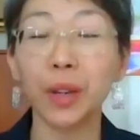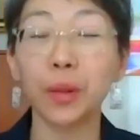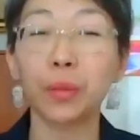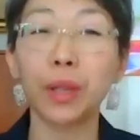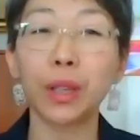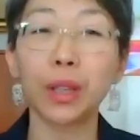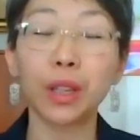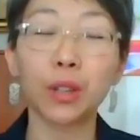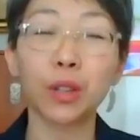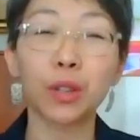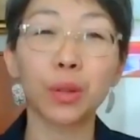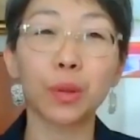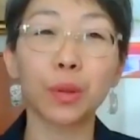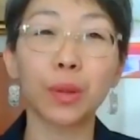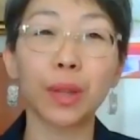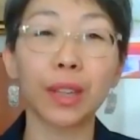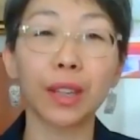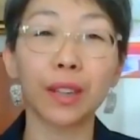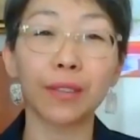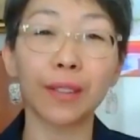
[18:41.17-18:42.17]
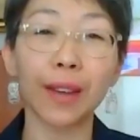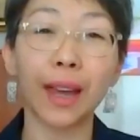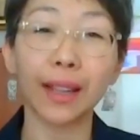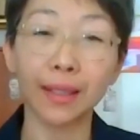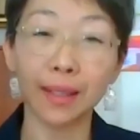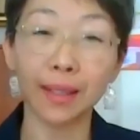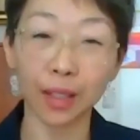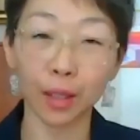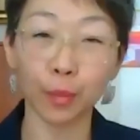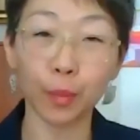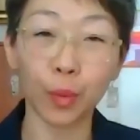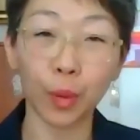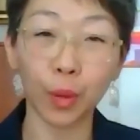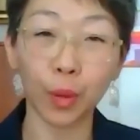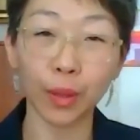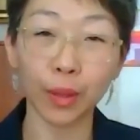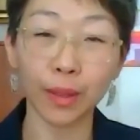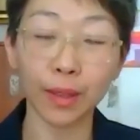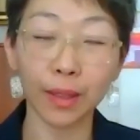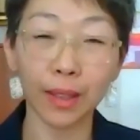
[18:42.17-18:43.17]
We need to give access
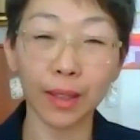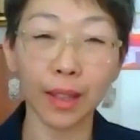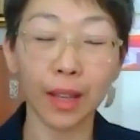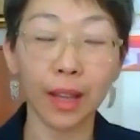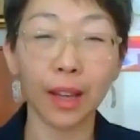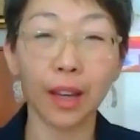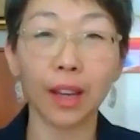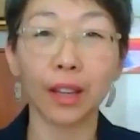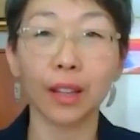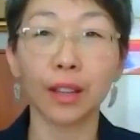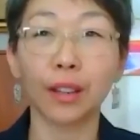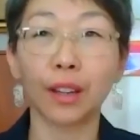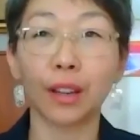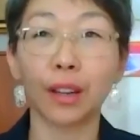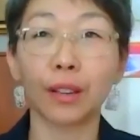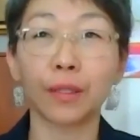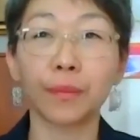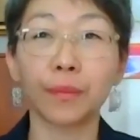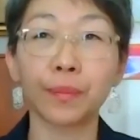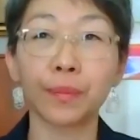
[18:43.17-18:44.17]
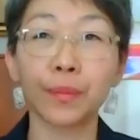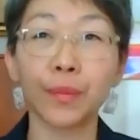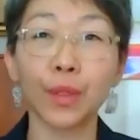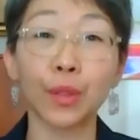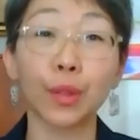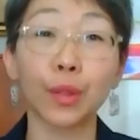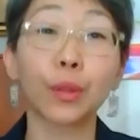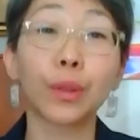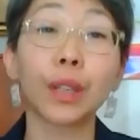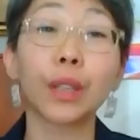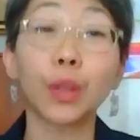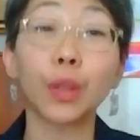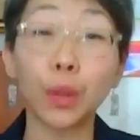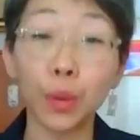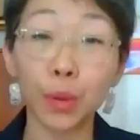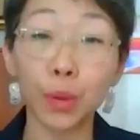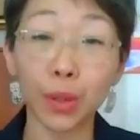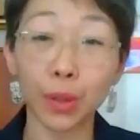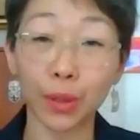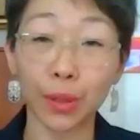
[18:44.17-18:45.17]
points so that
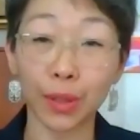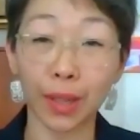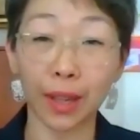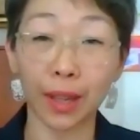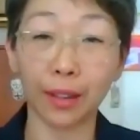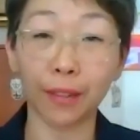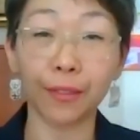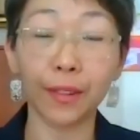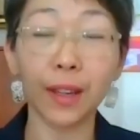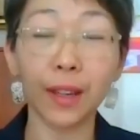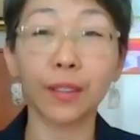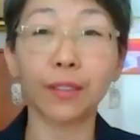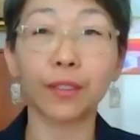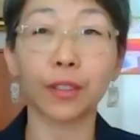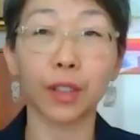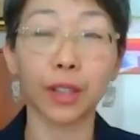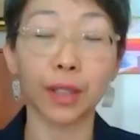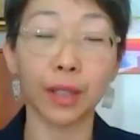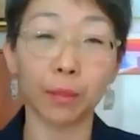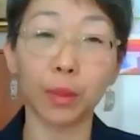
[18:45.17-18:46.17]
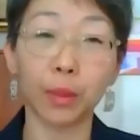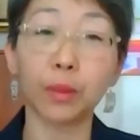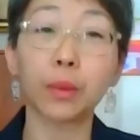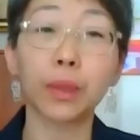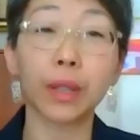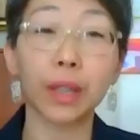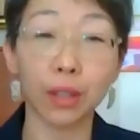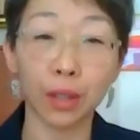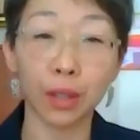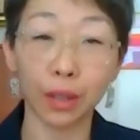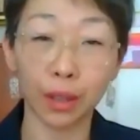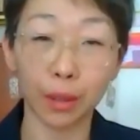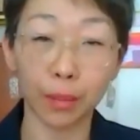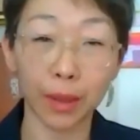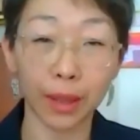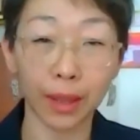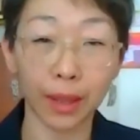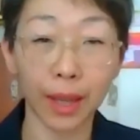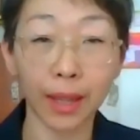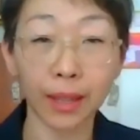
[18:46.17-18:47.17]
users can find. For example, when I talk
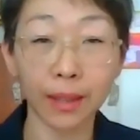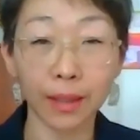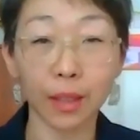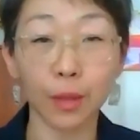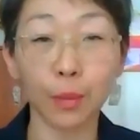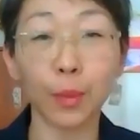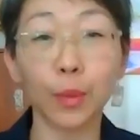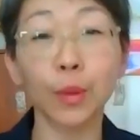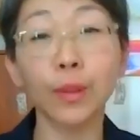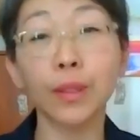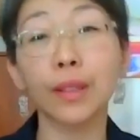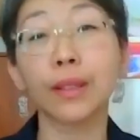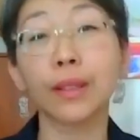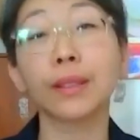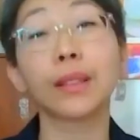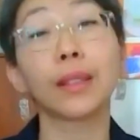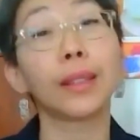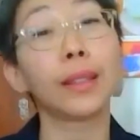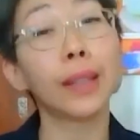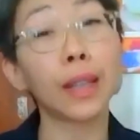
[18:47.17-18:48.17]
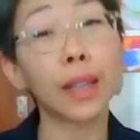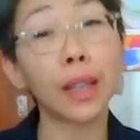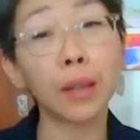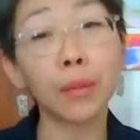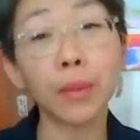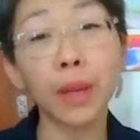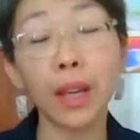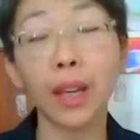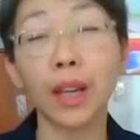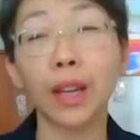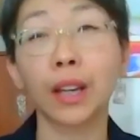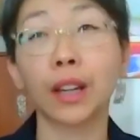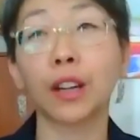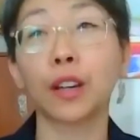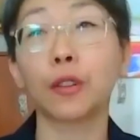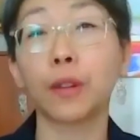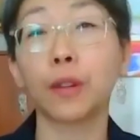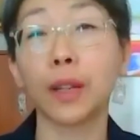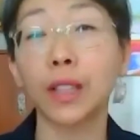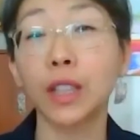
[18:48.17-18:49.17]
about access points, it's the name,
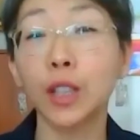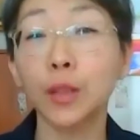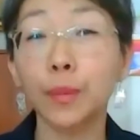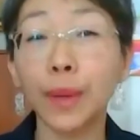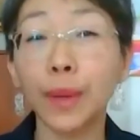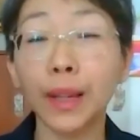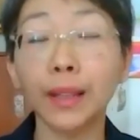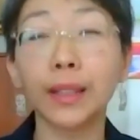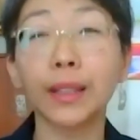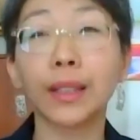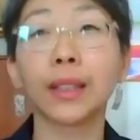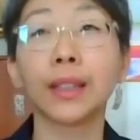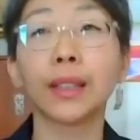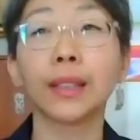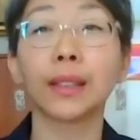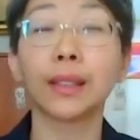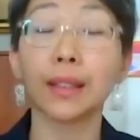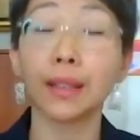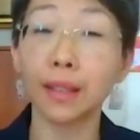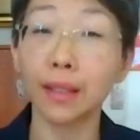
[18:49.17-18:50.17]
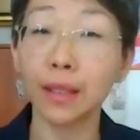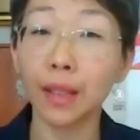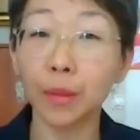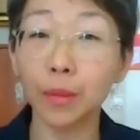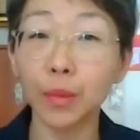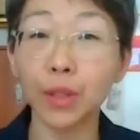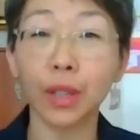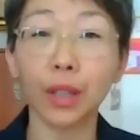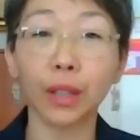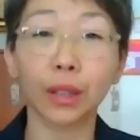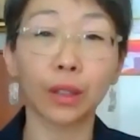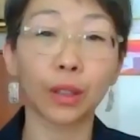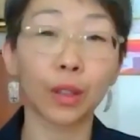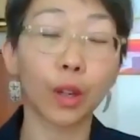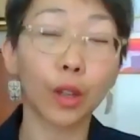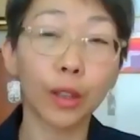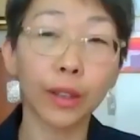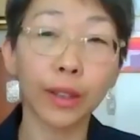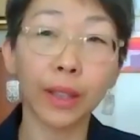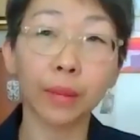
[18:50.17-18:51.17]
correct spelling, the subject,
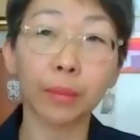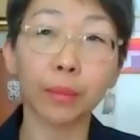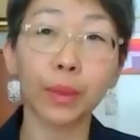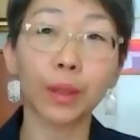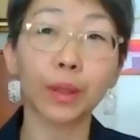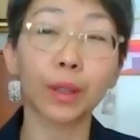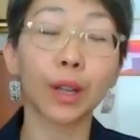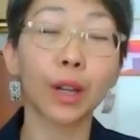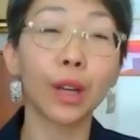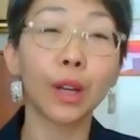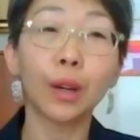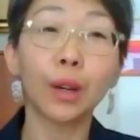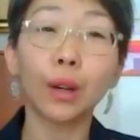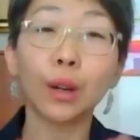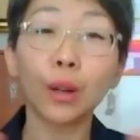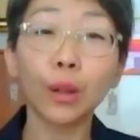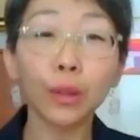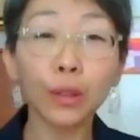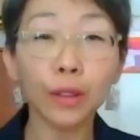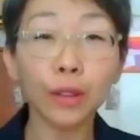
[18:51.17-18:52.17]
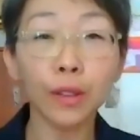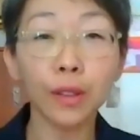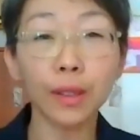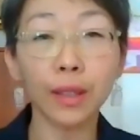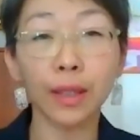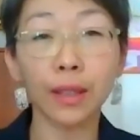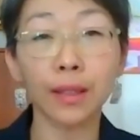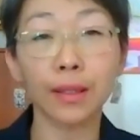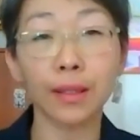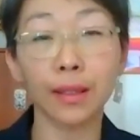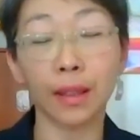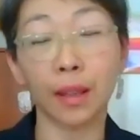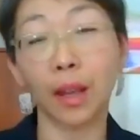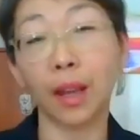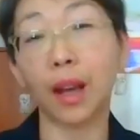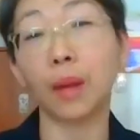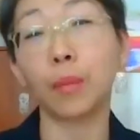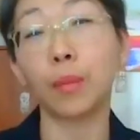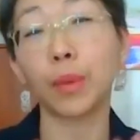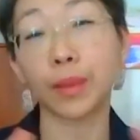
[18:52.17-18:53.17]
call number, all those things
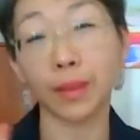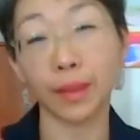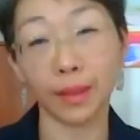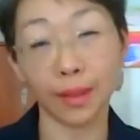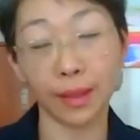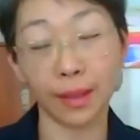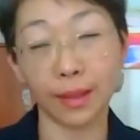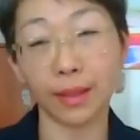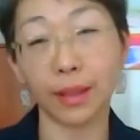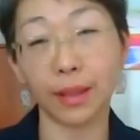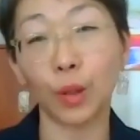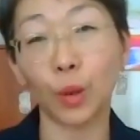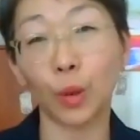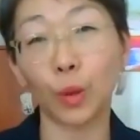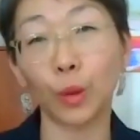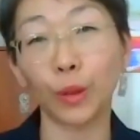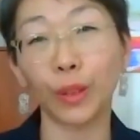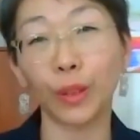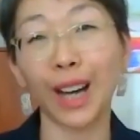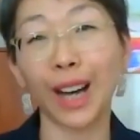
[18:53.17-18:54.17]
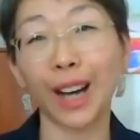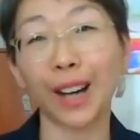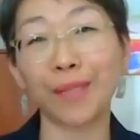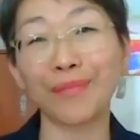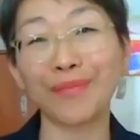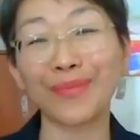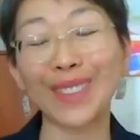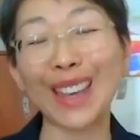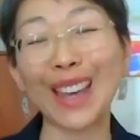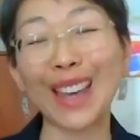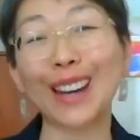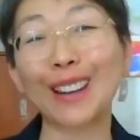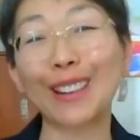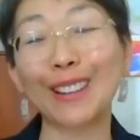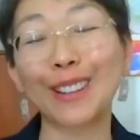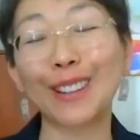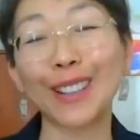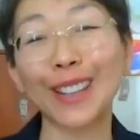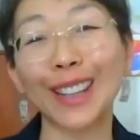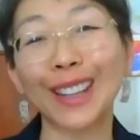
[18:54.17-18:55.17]
encompasses as a whole
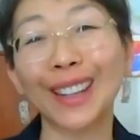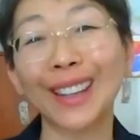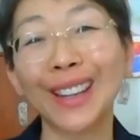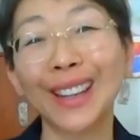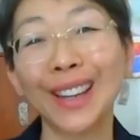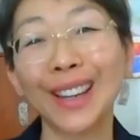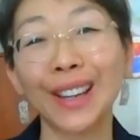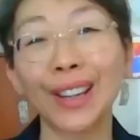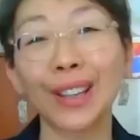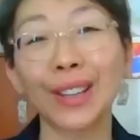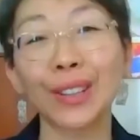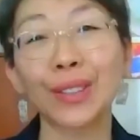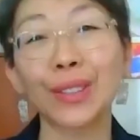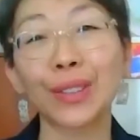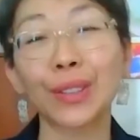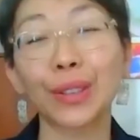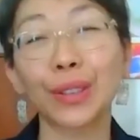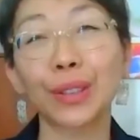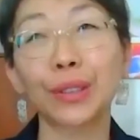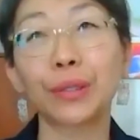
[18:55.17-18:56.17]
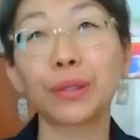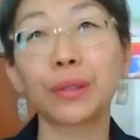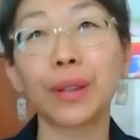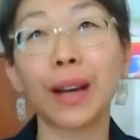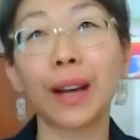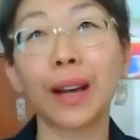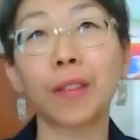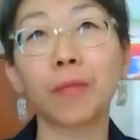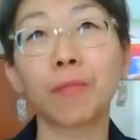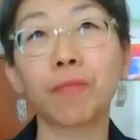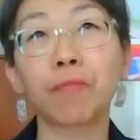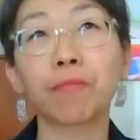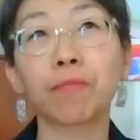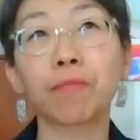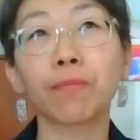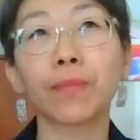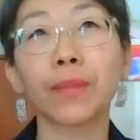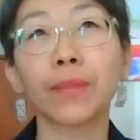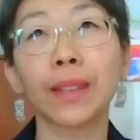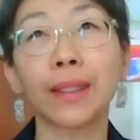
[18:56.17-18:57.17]
cataloging. So
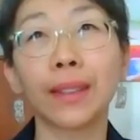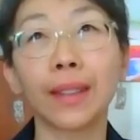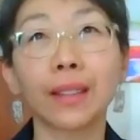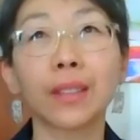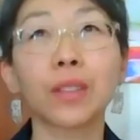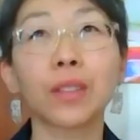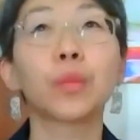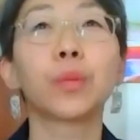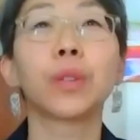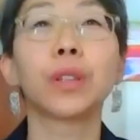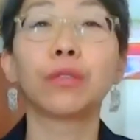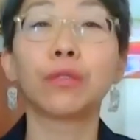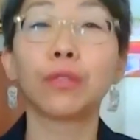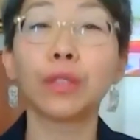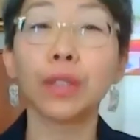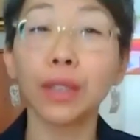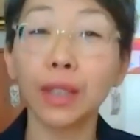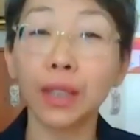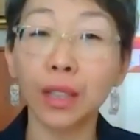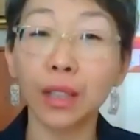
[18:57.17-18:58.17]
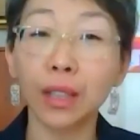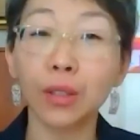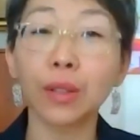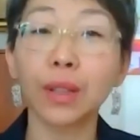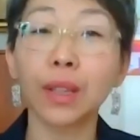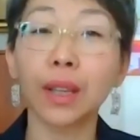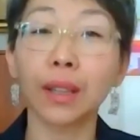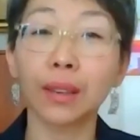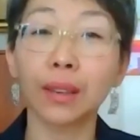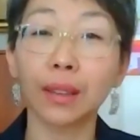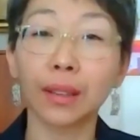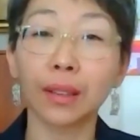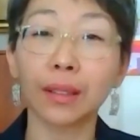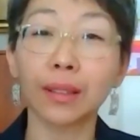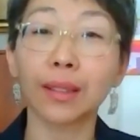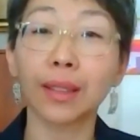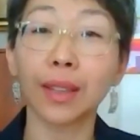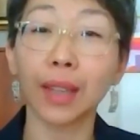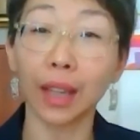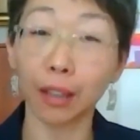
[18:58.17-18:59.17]
yes, we really need to get the
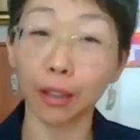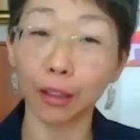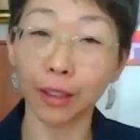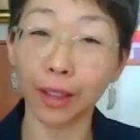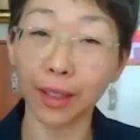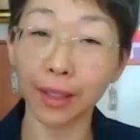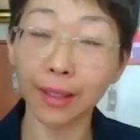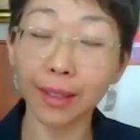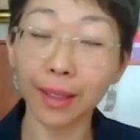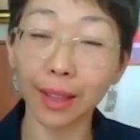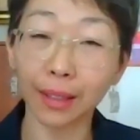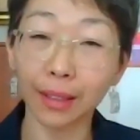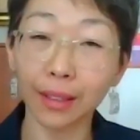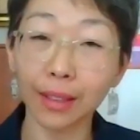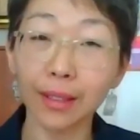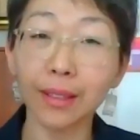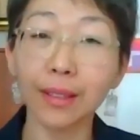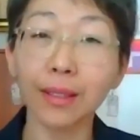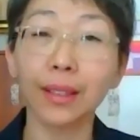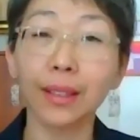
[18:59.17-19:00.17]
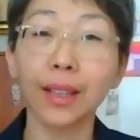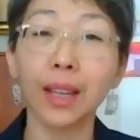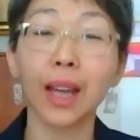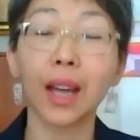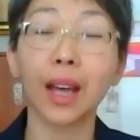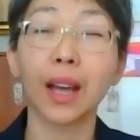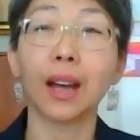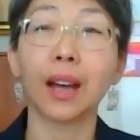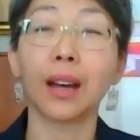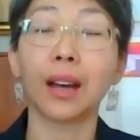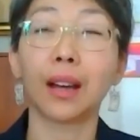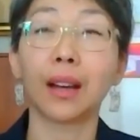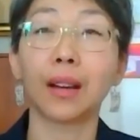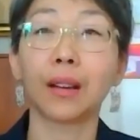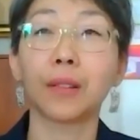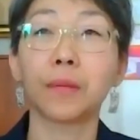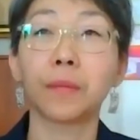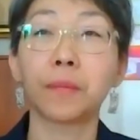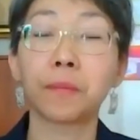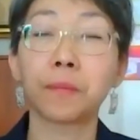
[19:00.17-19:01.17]
cataloging standards,
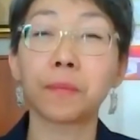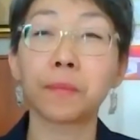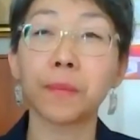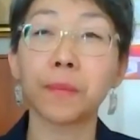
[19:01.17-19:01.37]
and